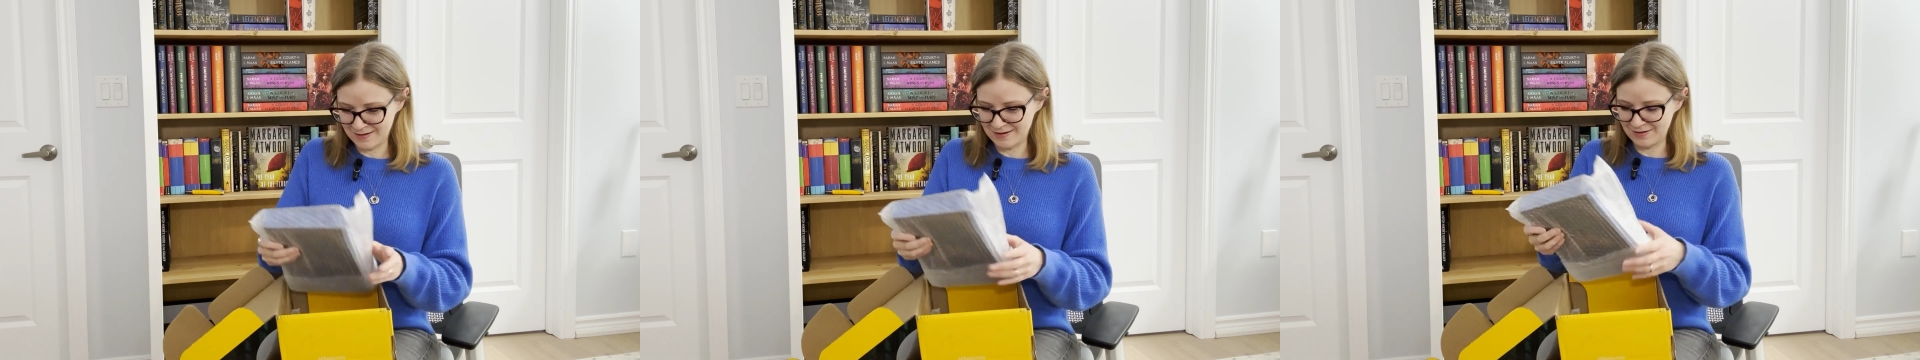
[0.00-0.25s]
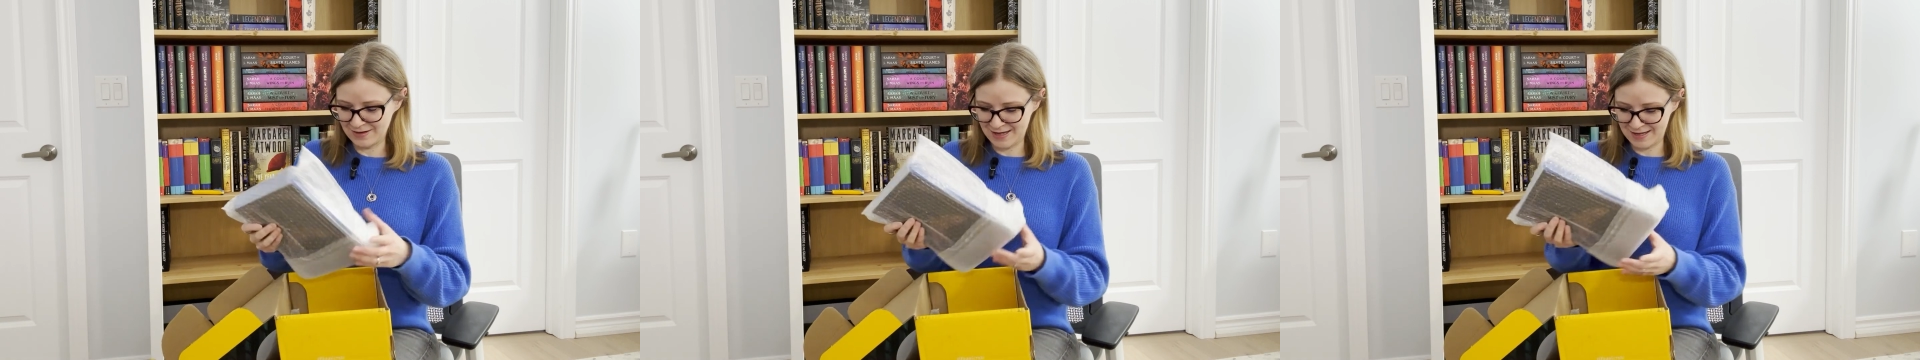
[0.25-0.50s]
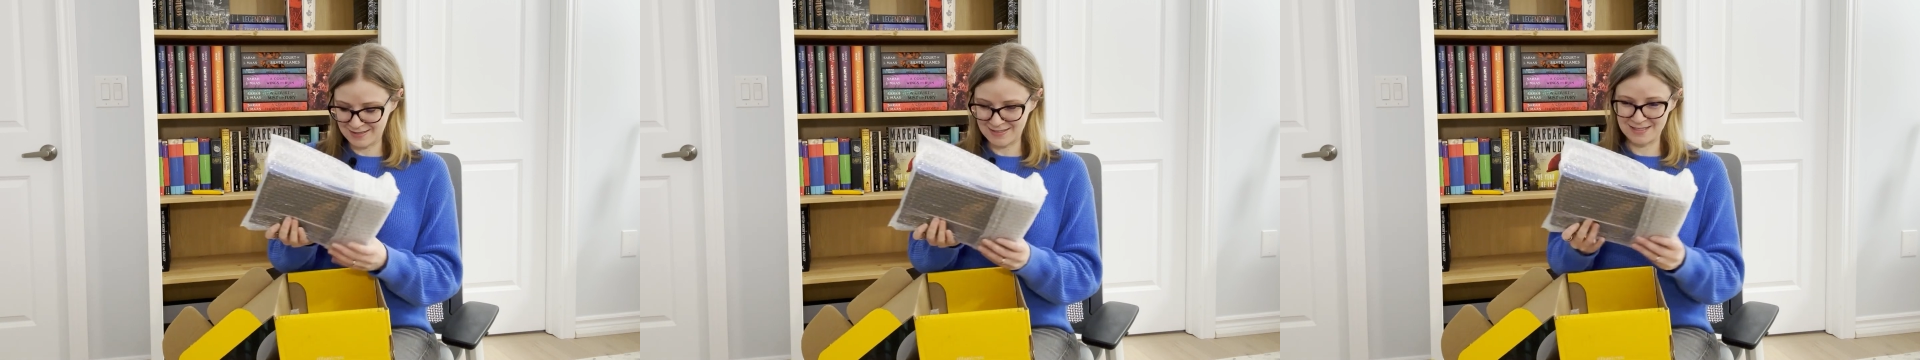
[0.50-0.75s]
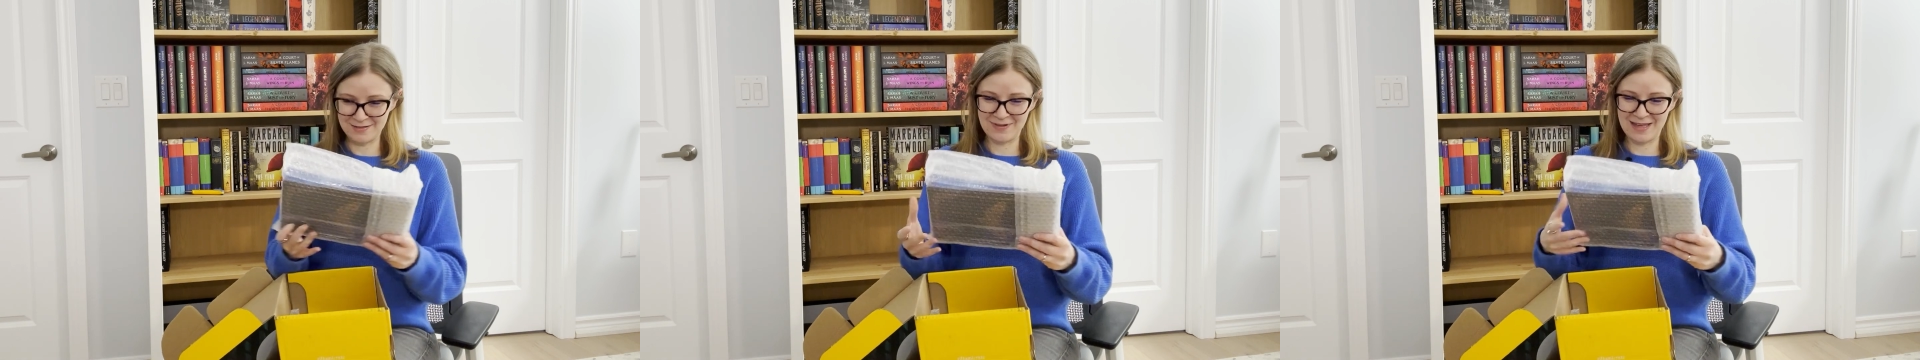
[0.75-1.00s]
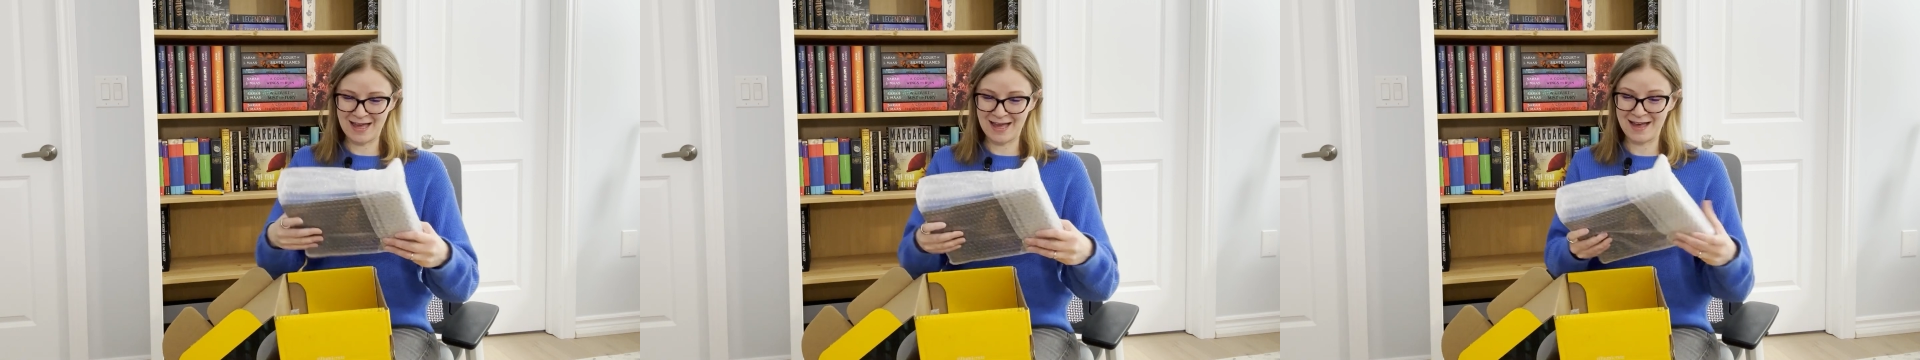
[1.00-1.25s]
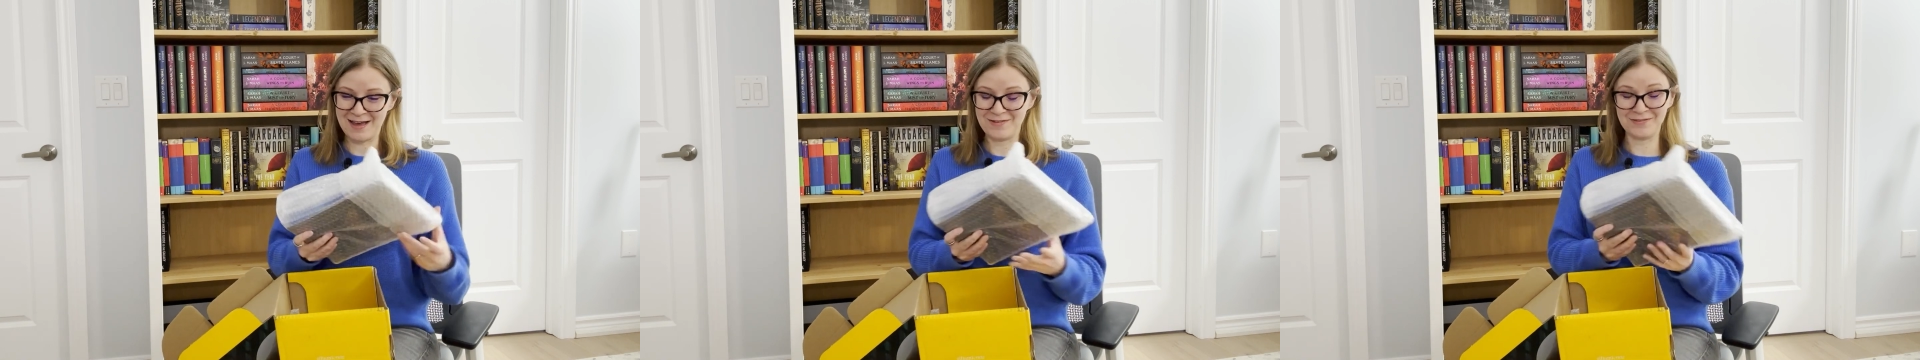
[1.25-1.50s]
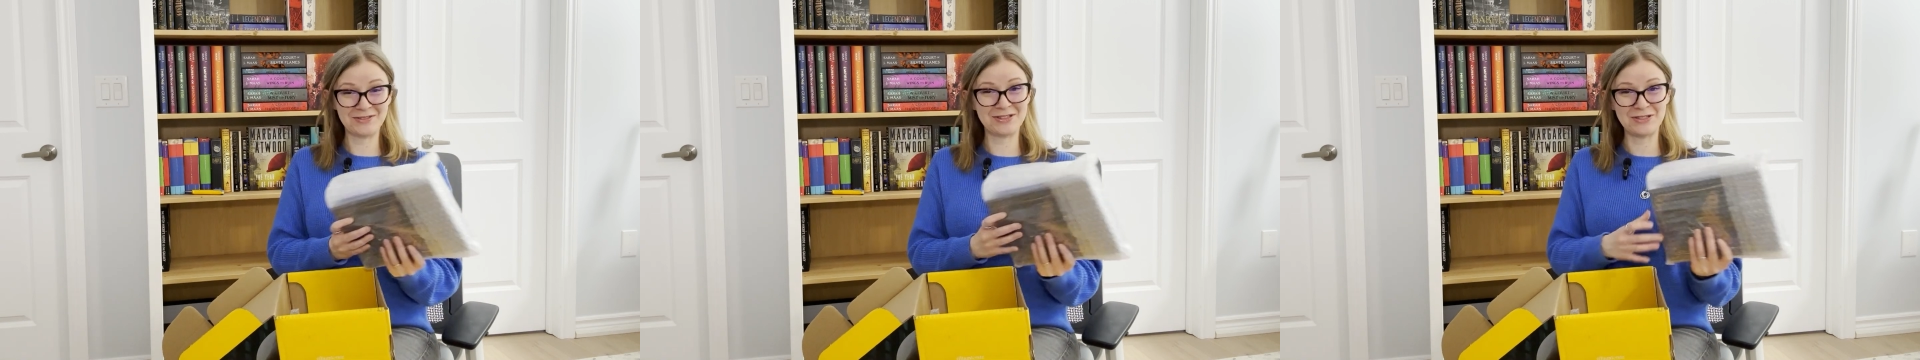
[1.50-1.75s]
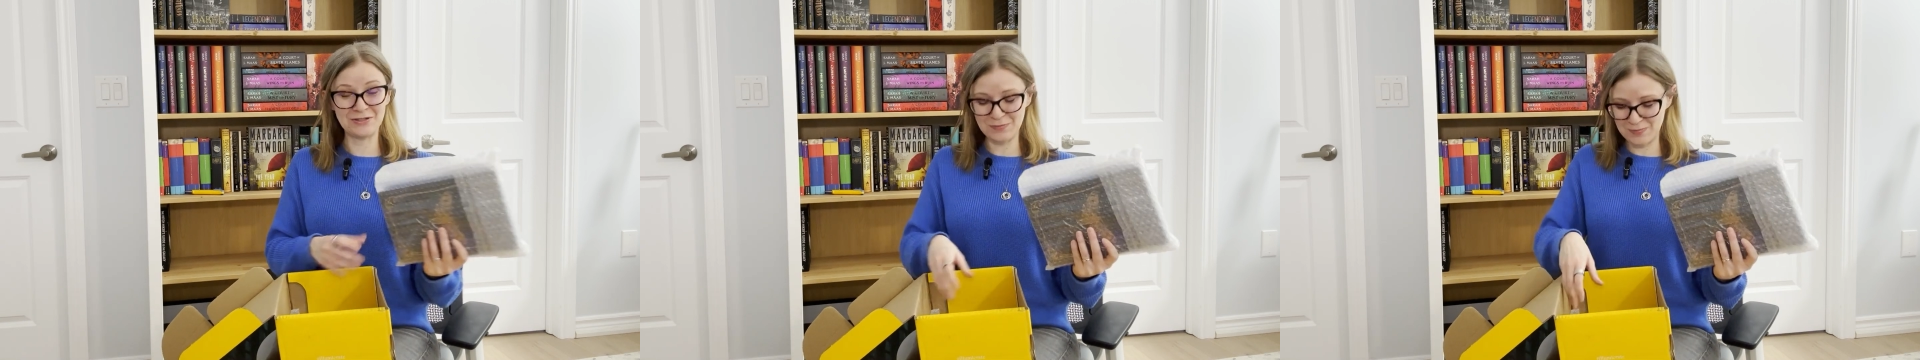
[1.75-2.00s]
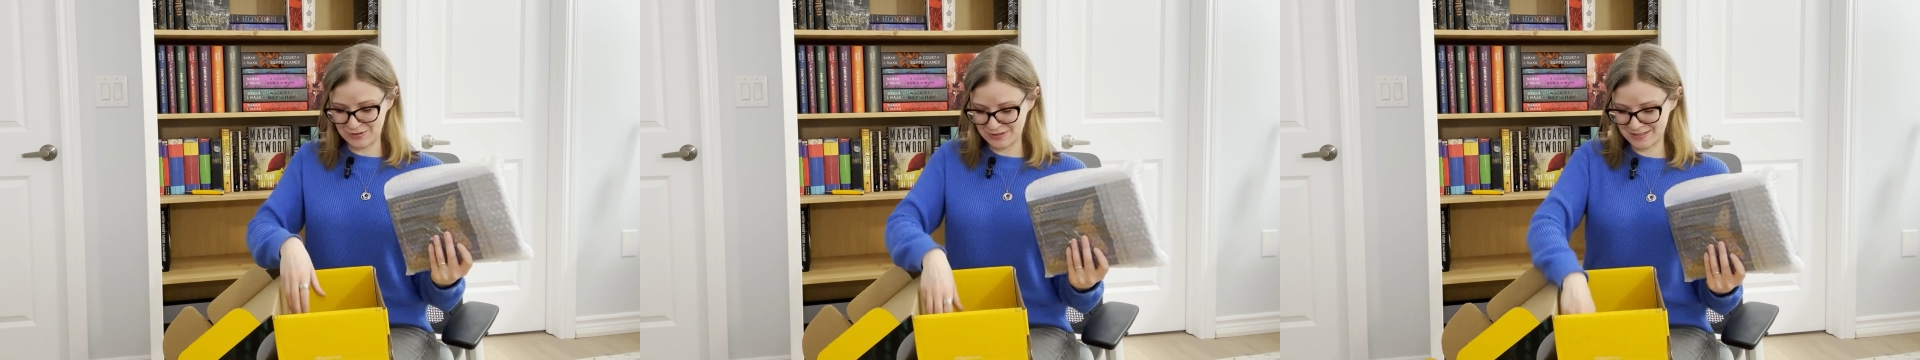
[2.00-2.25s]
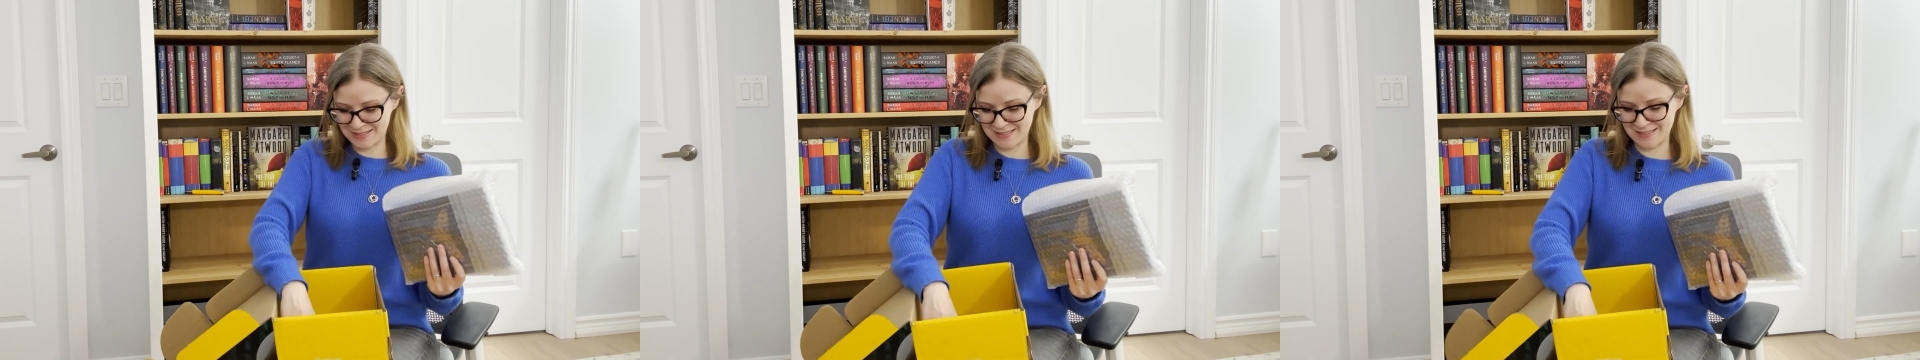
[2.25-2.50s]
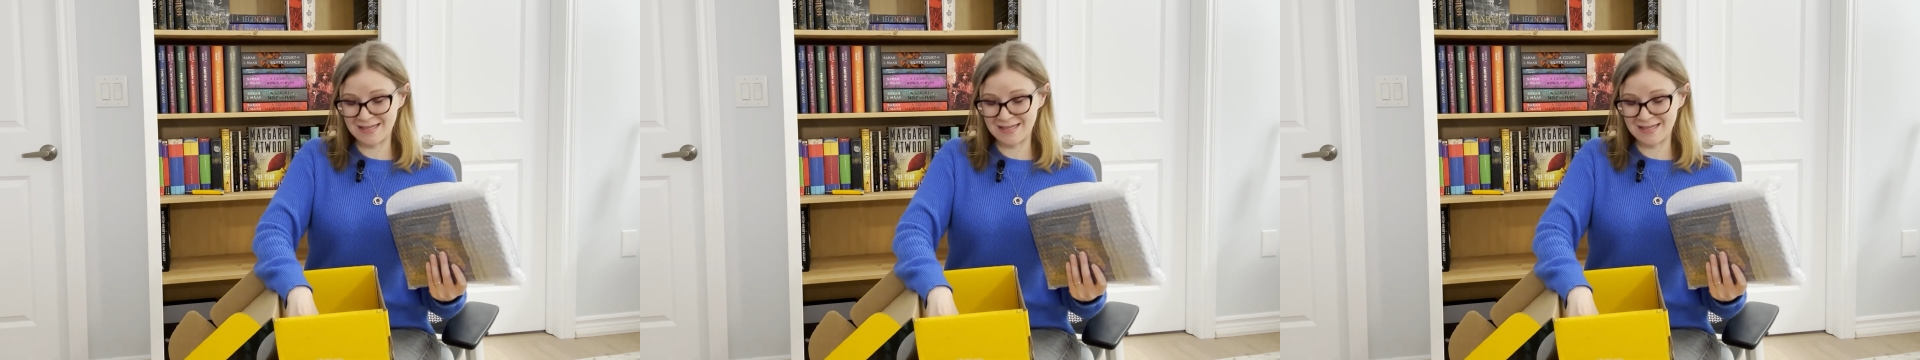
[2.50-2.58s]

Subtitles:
Okay, so we have two books.